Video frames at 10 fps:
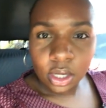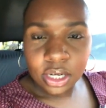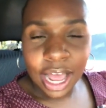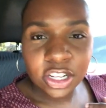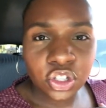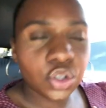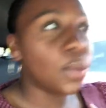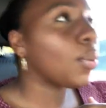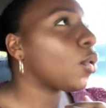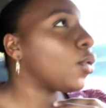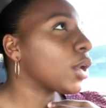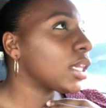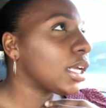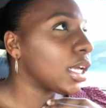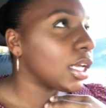Not super
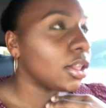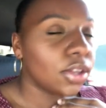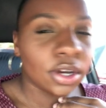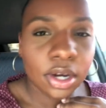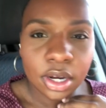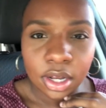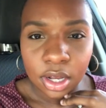oily either.